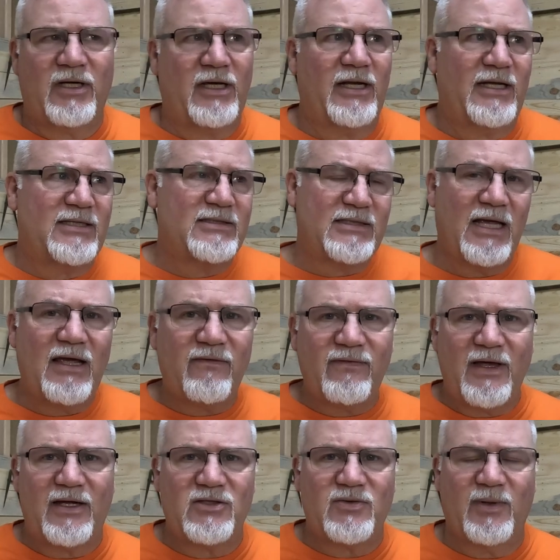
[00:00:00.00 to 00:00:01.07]
Can I save
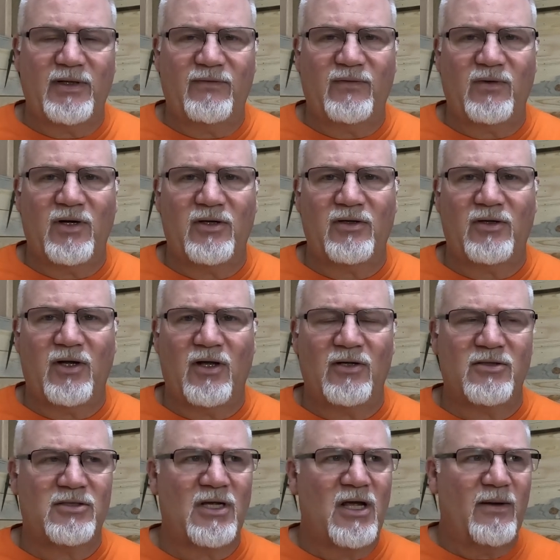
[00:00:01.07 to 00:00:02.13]
that
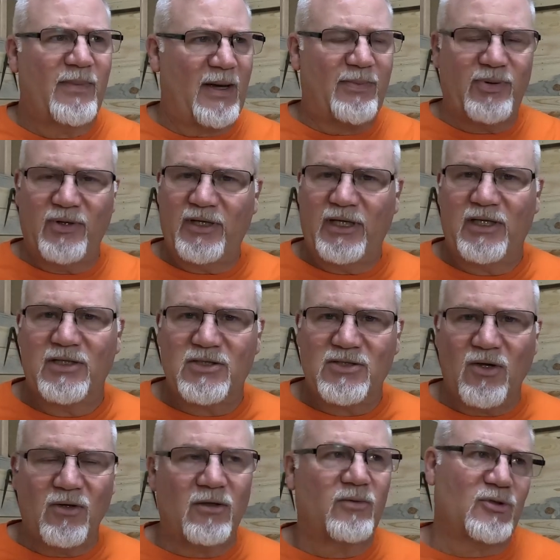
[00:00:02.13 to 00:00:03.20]
$2,400 by putting in
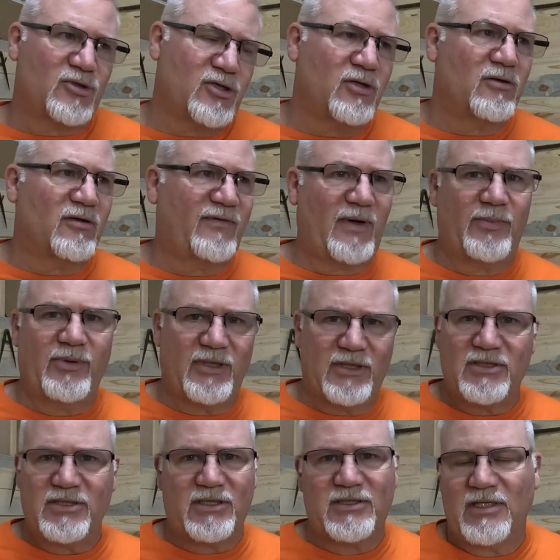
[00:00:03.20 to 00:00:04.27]
solar? Well, sure, if I put
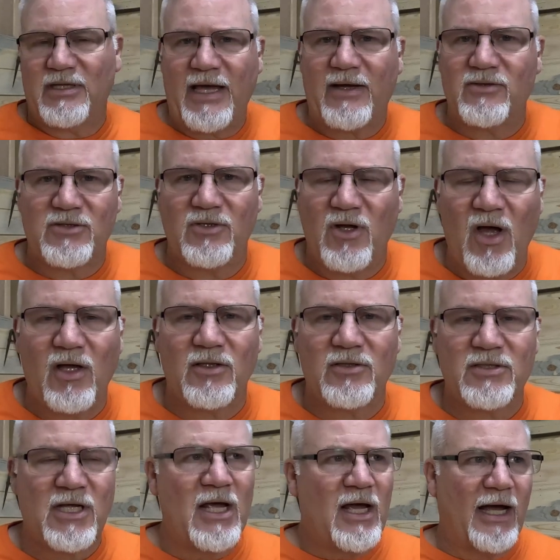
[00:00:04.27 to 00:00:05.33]
in
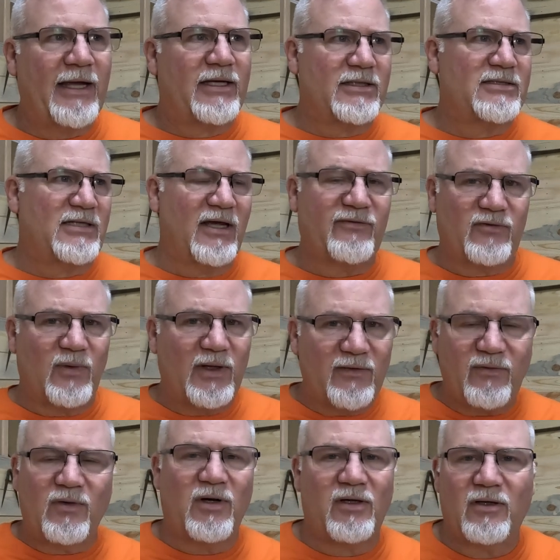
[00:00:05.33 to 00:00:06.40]
$60,000, I could save
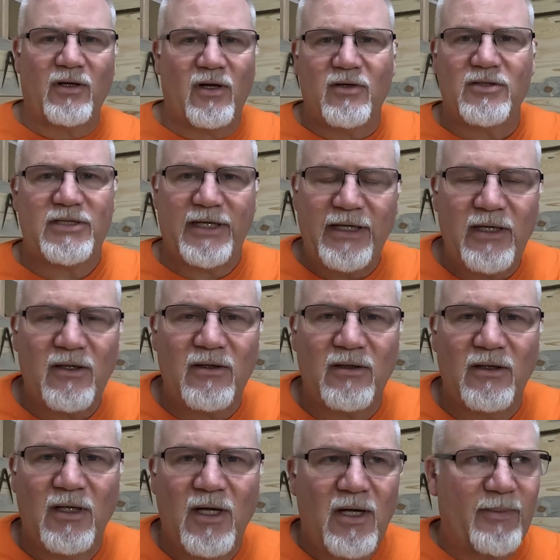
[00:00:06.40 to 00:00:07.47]
$2,400 a
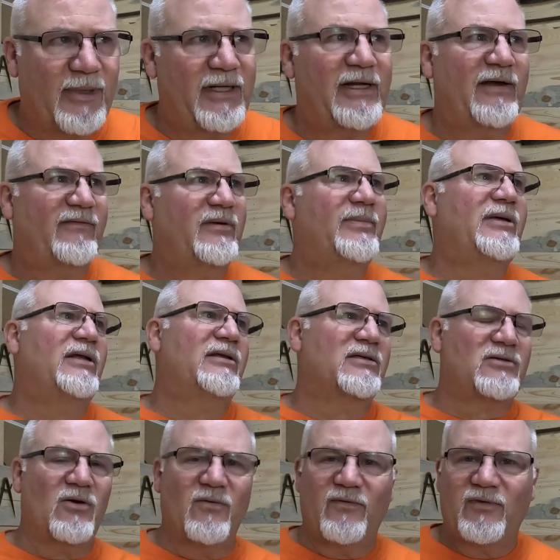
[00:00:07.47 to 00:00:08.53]
year. But I'd have to be in
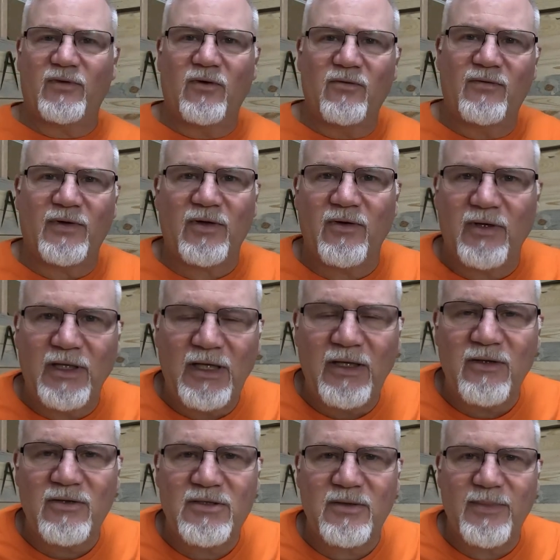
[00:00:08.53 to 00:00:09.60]
this home for over 30
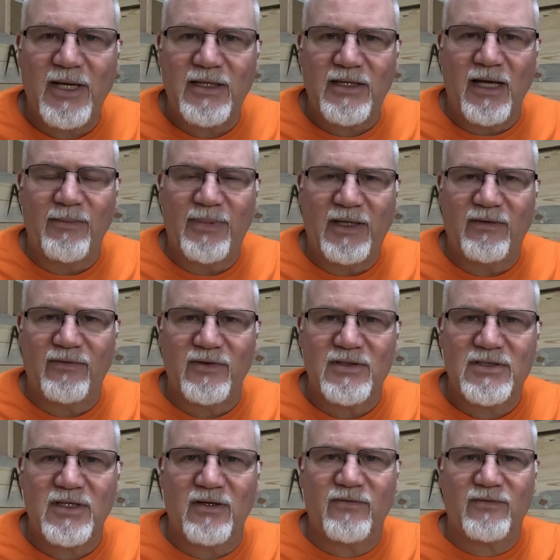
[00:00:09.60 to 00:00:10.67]
years to make that pay for
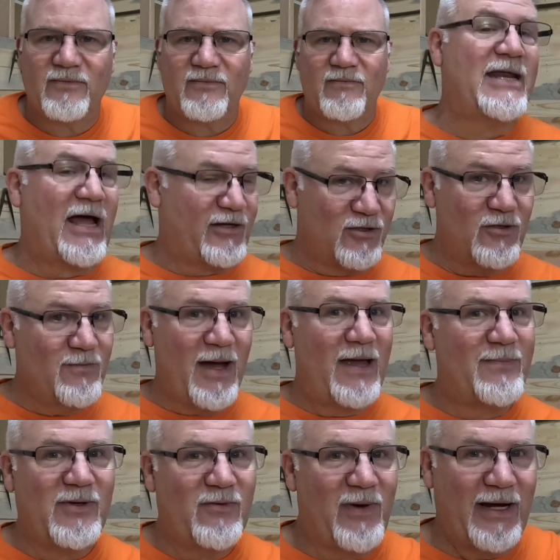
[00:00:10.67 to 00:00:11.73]
itself. Now, you
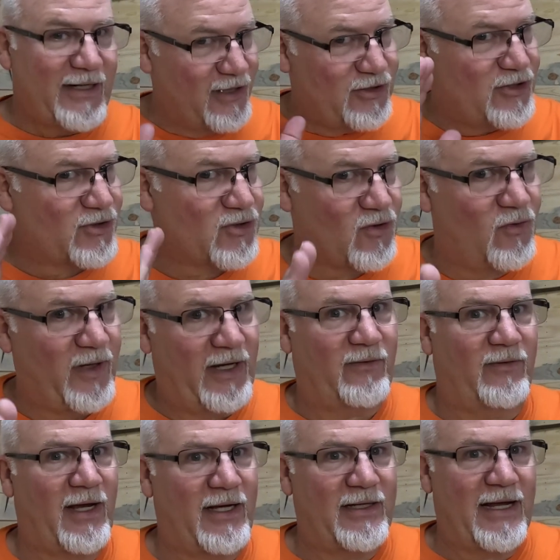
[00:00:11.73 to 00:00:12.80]
might be ready to just quit
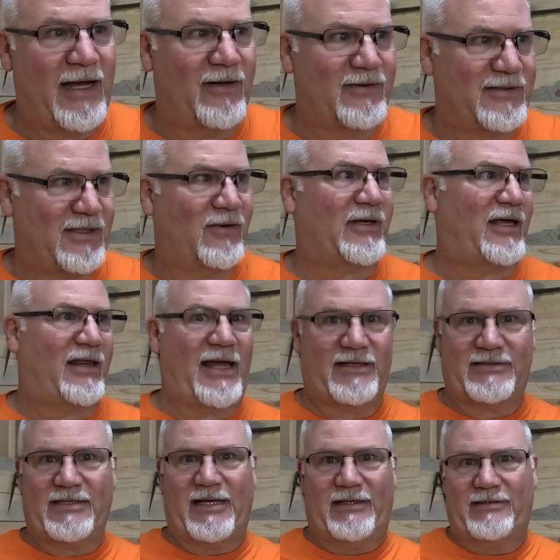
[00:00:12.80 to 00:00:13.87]
right now and say, okay,
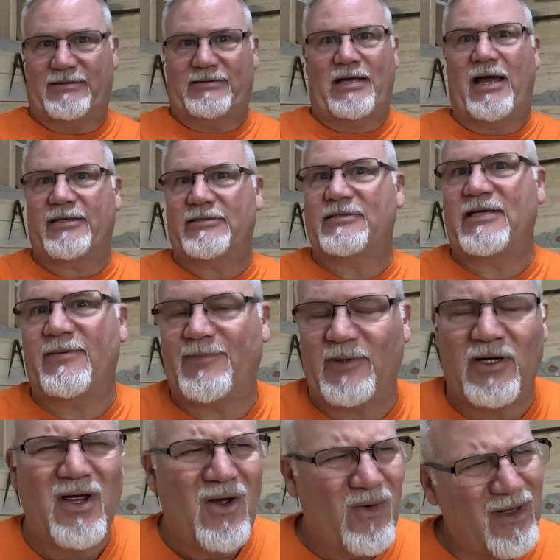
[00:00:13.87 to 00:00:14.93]
that's it. It's not cheaper.